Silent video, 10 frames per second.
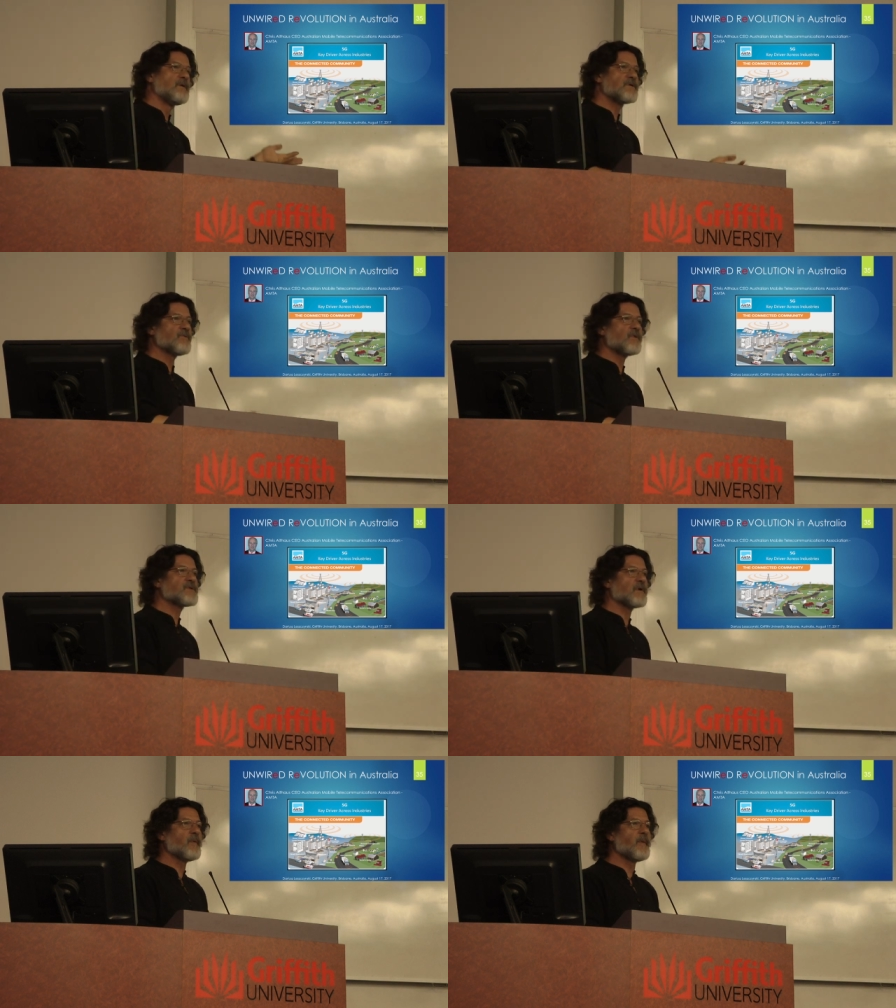
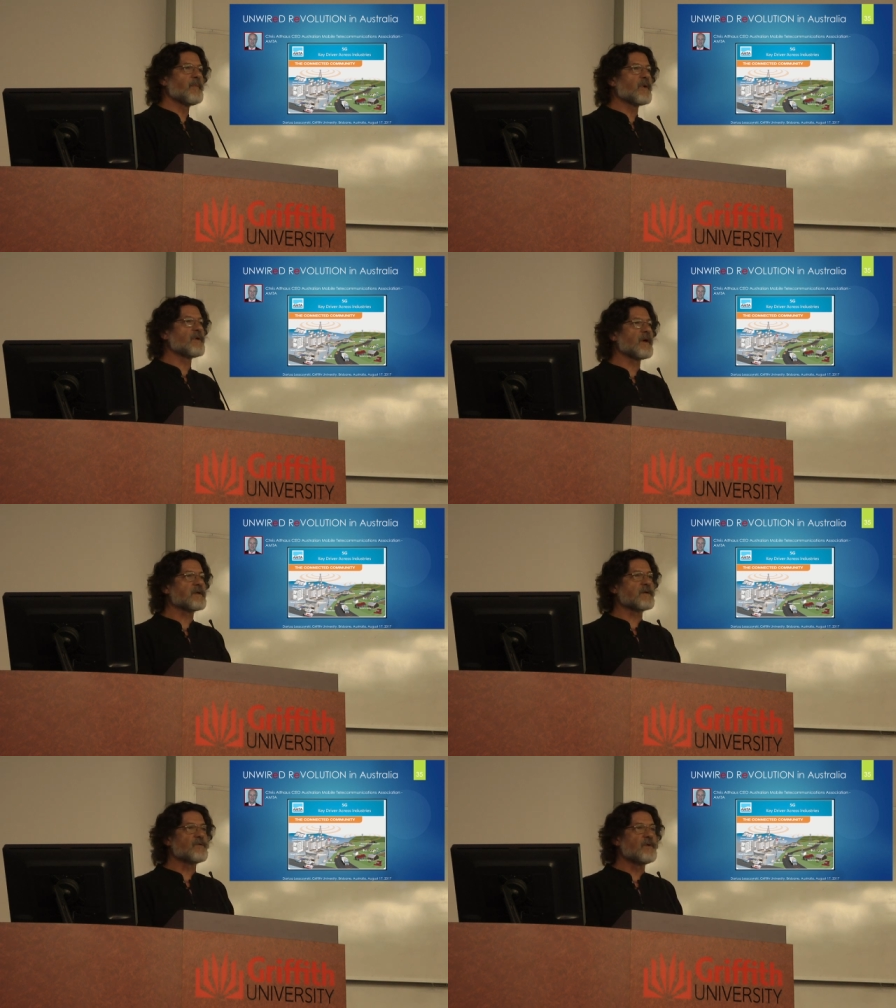dishwasher will be
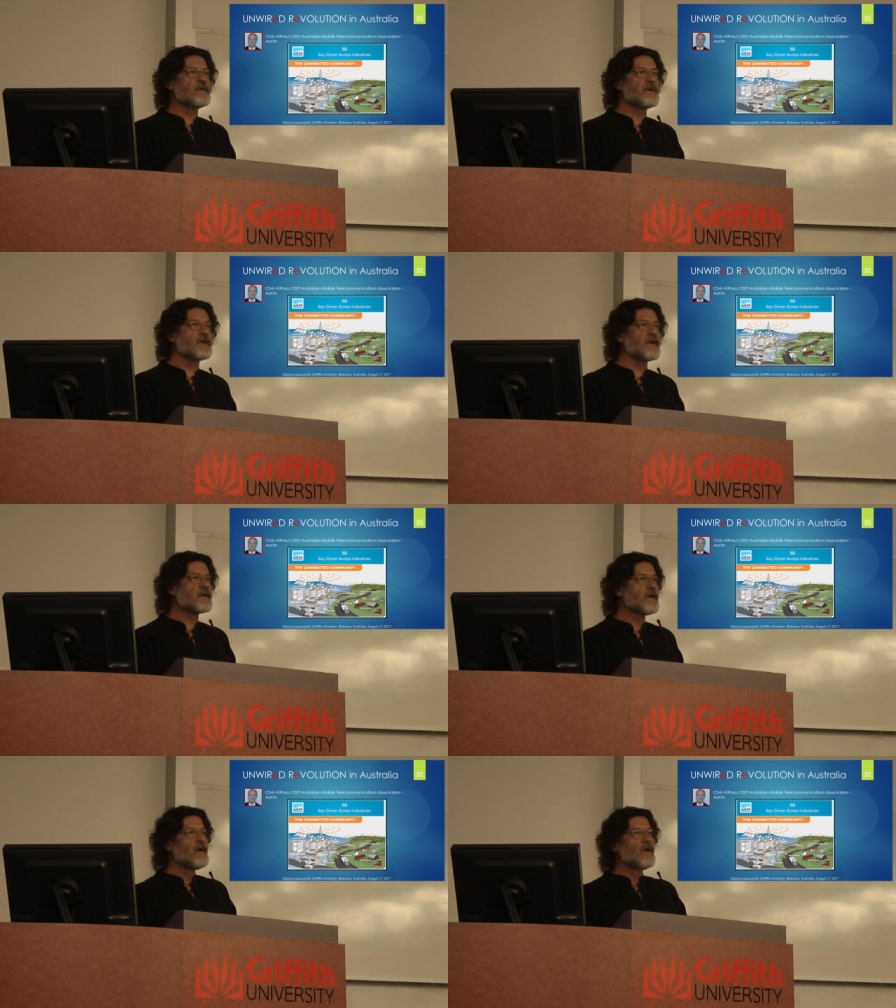connected to
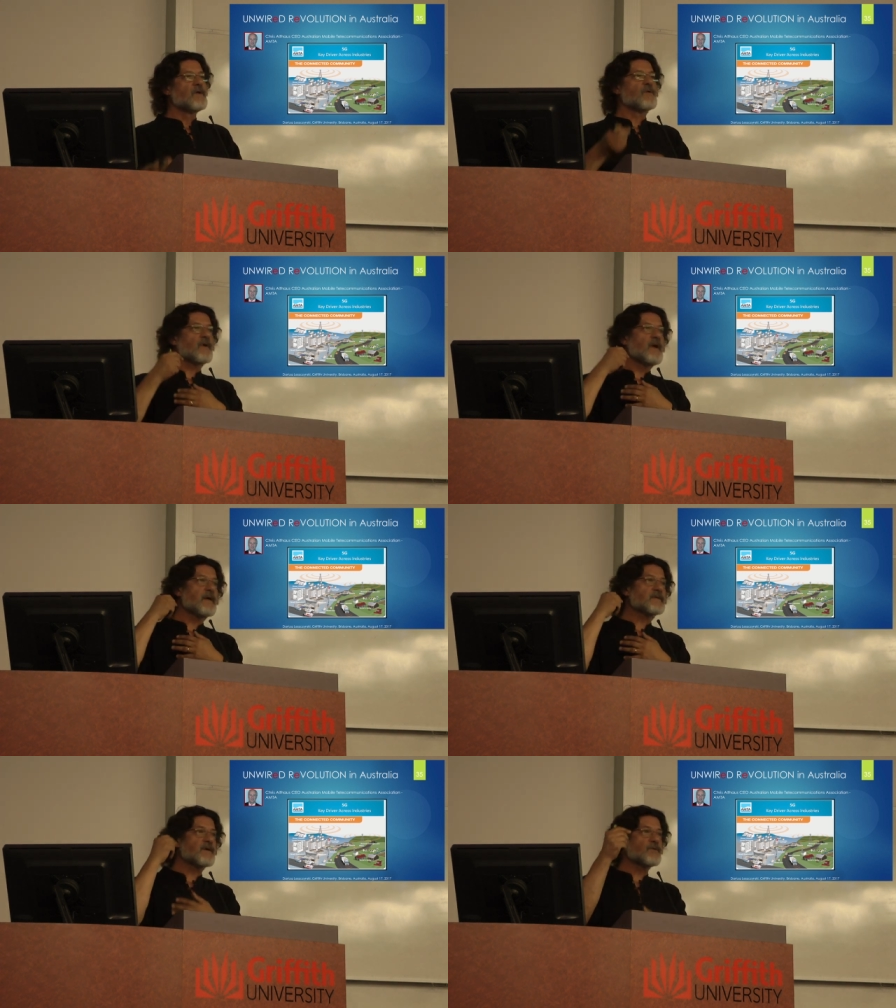internet, your
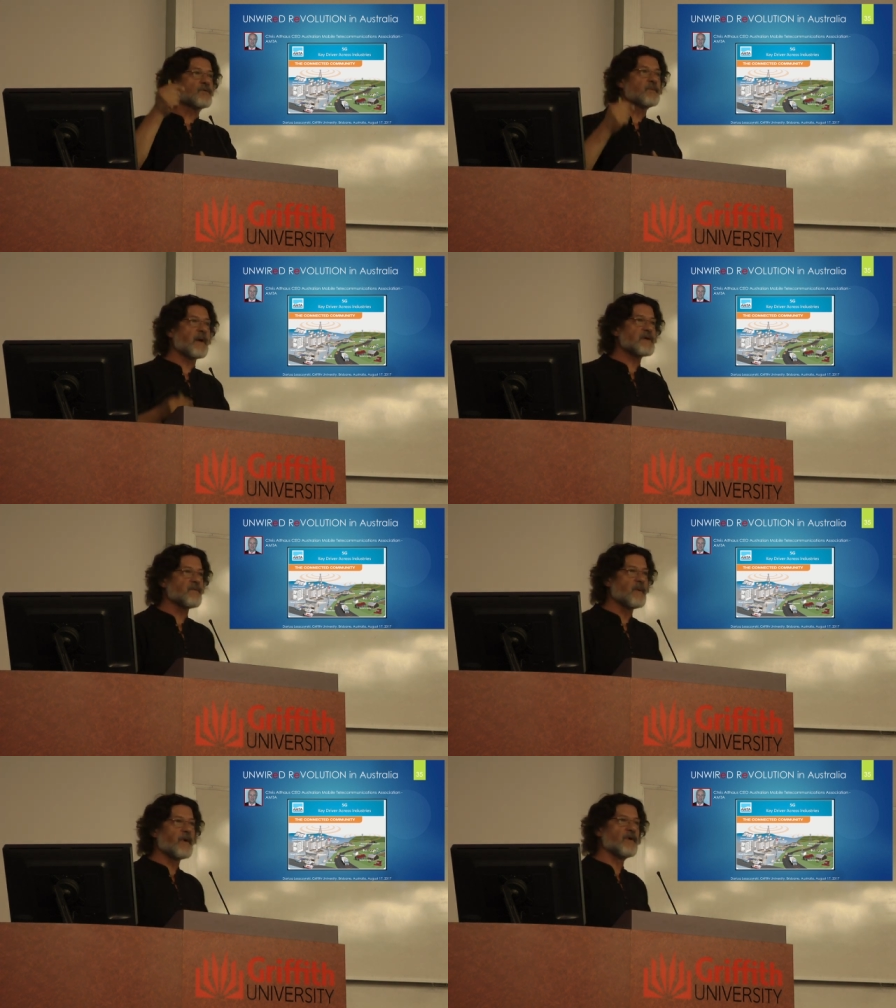electric
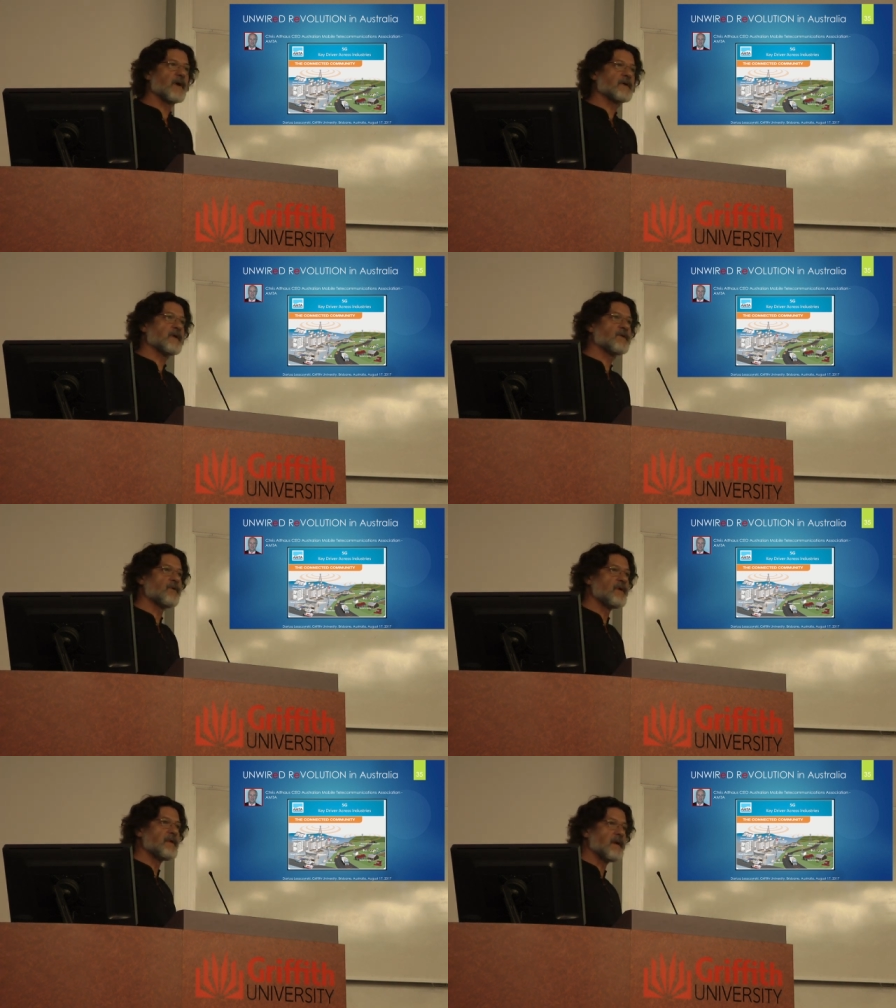toothbrush will be connected
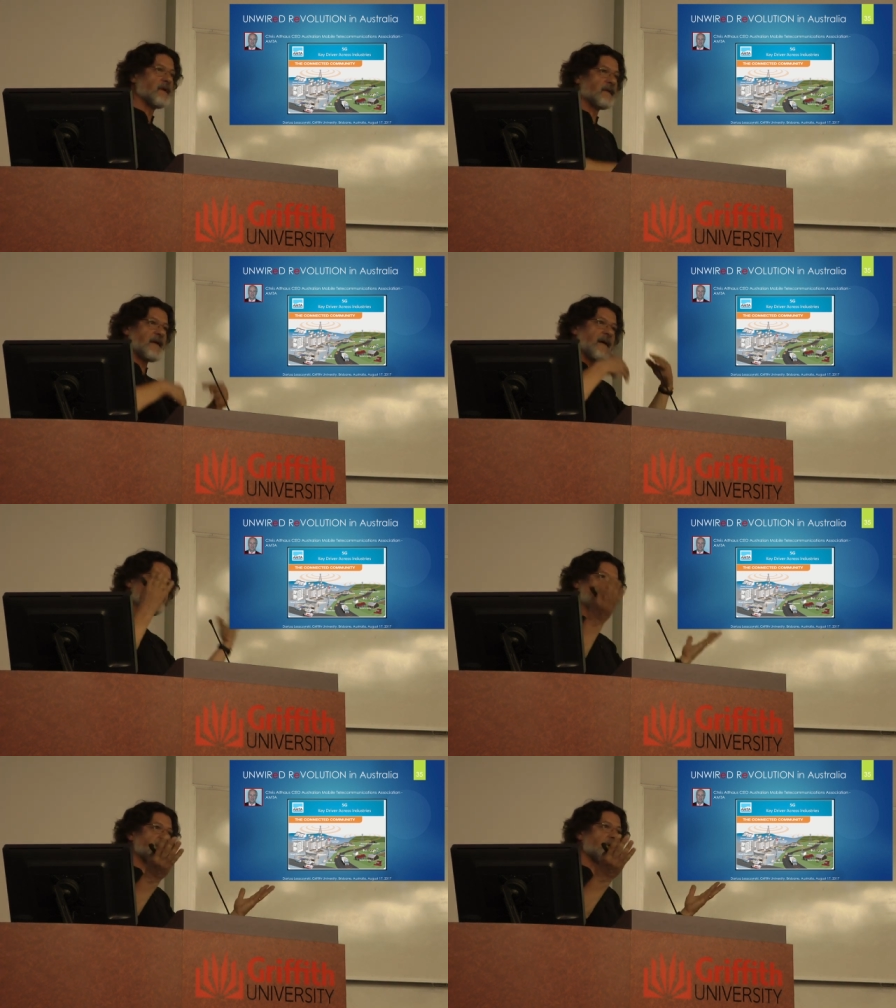to internet.
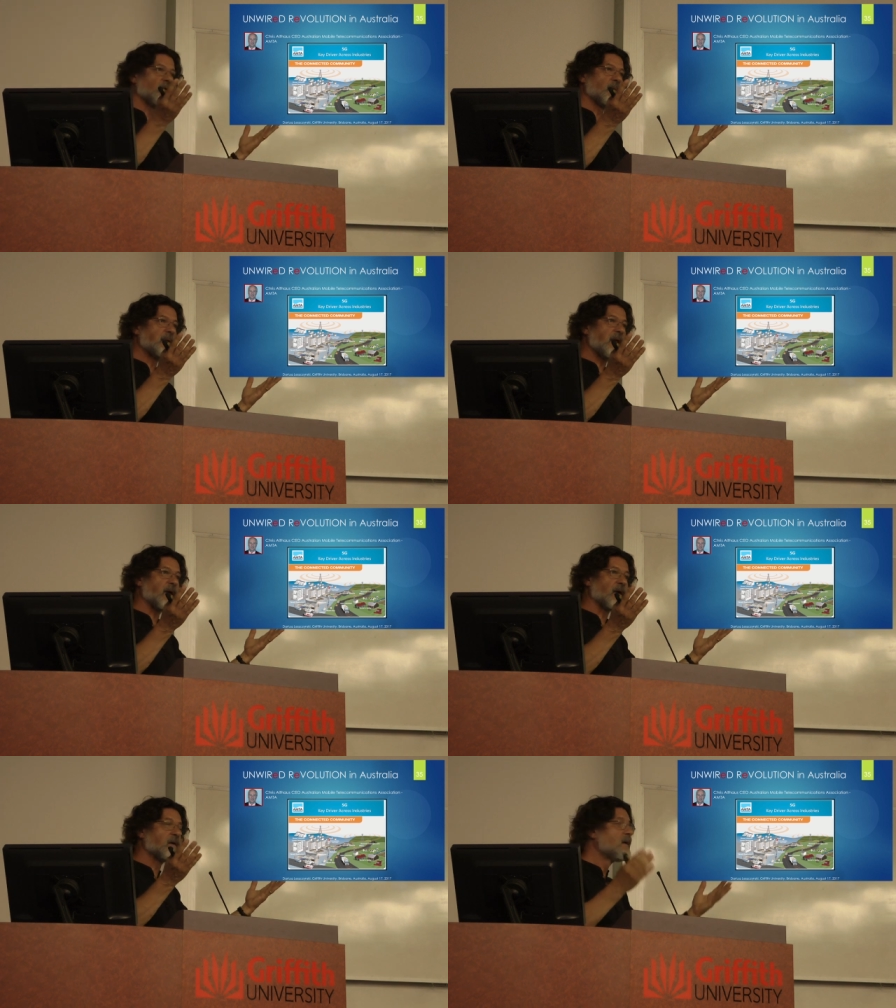Everything will be
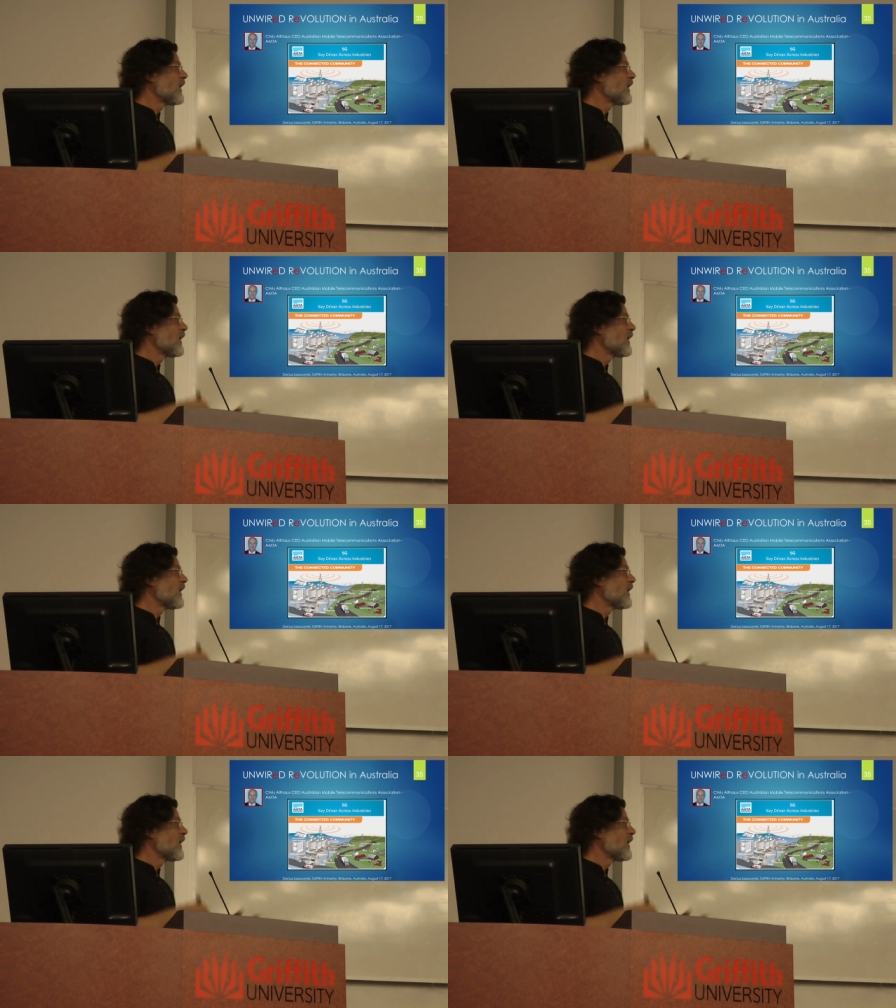there.